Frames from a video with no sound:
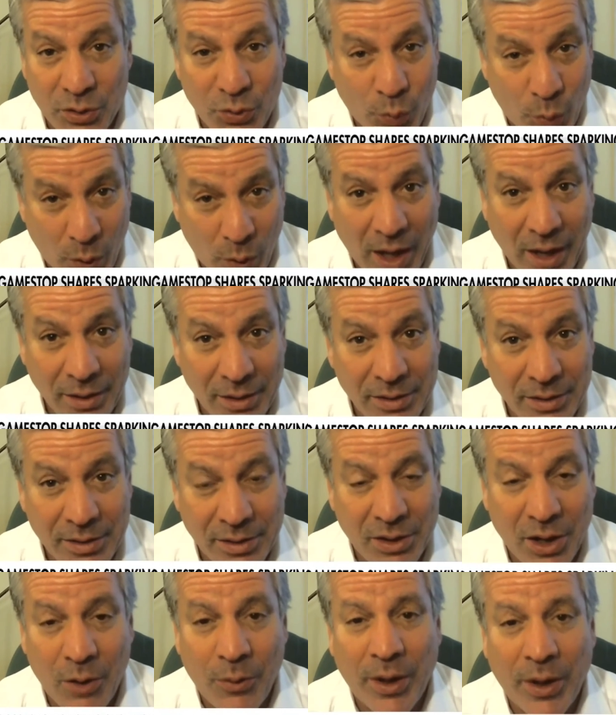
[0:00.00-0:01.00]
why this
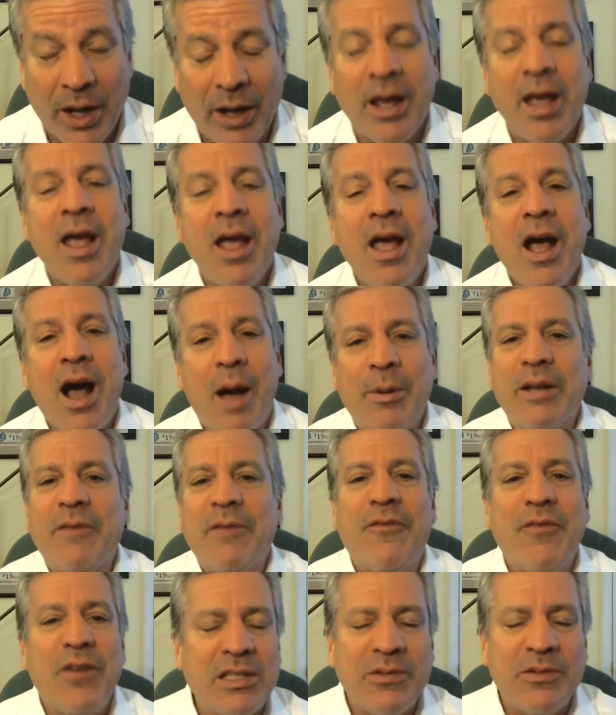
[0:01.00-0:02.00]
is going on? I mean,
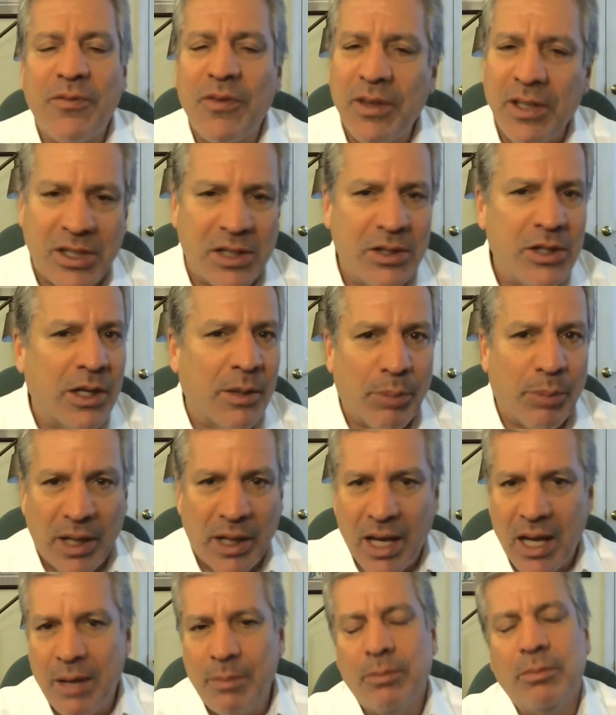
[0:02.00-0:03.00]
listen, you can
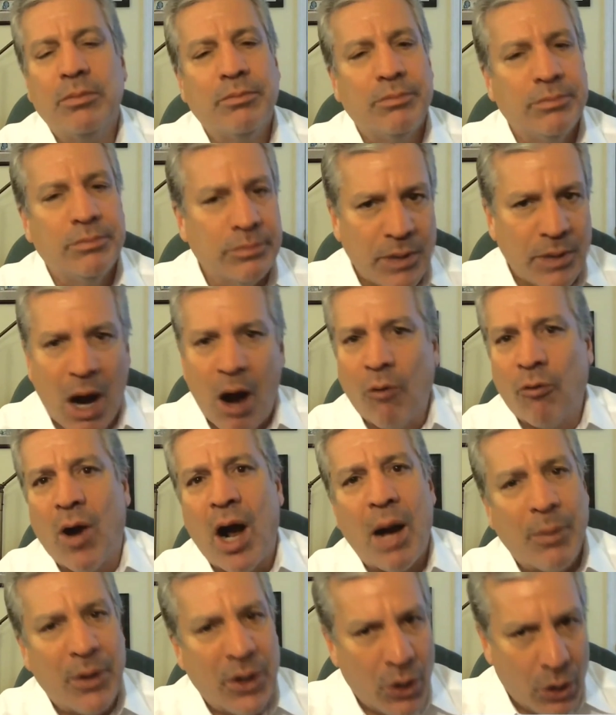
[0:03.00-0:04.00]
blame a
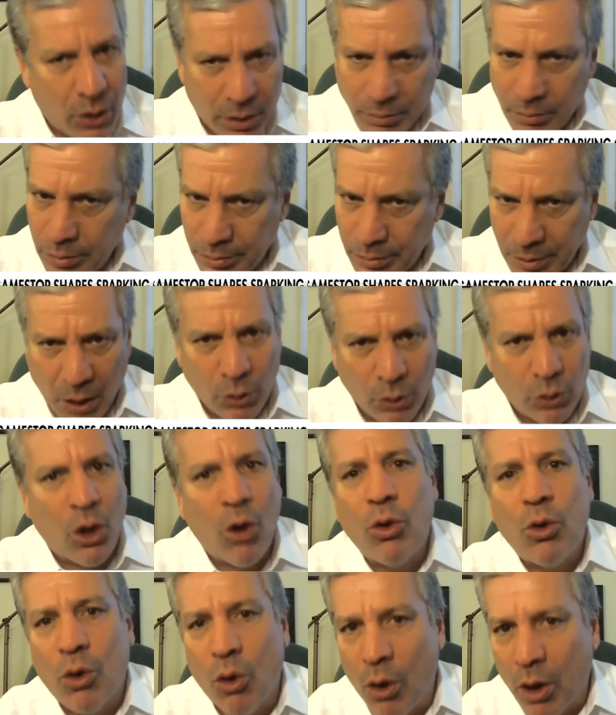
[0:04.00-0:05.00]
Robinhood,
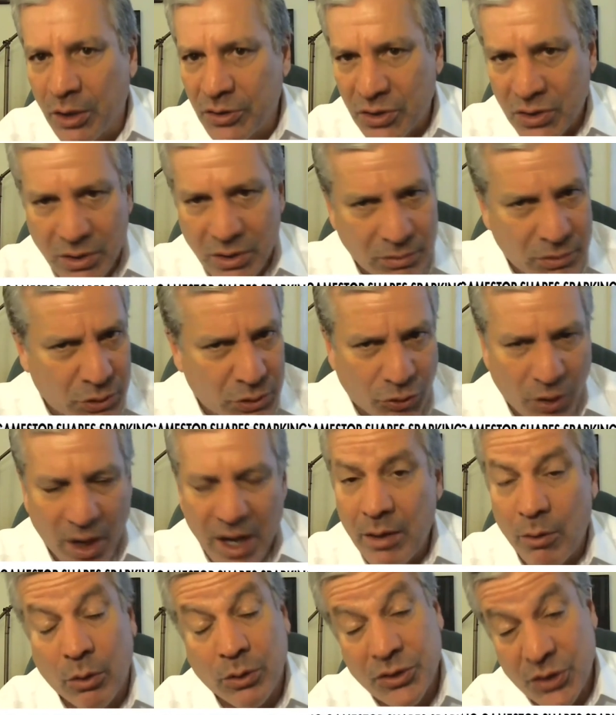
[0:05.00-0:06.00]
low cost
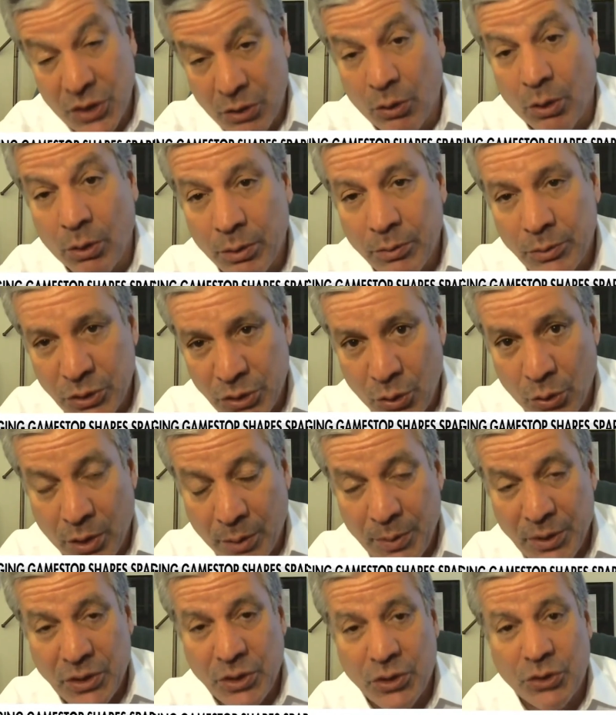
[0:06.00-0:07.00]
trading or zero
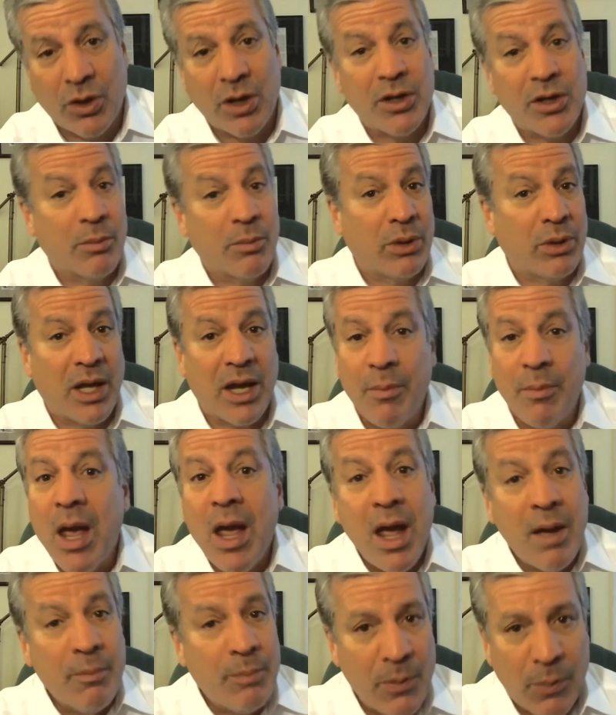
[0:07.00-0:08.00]
commission trading. You can blame
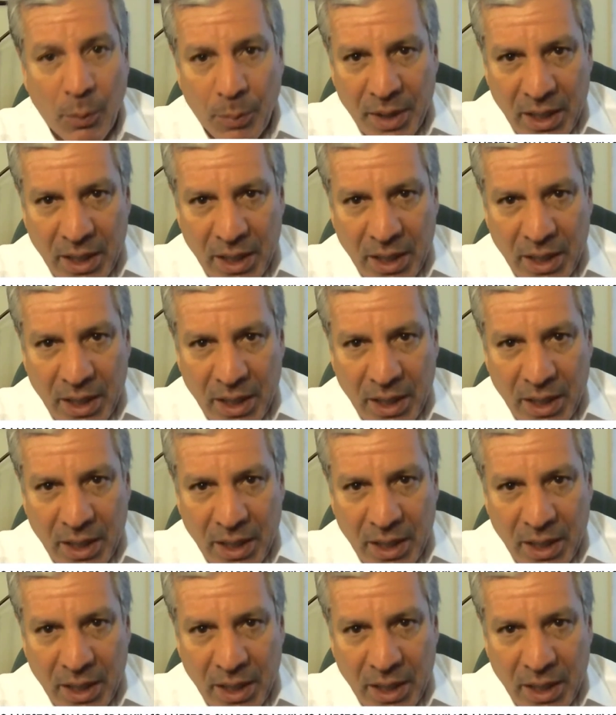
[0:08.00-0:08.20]
people being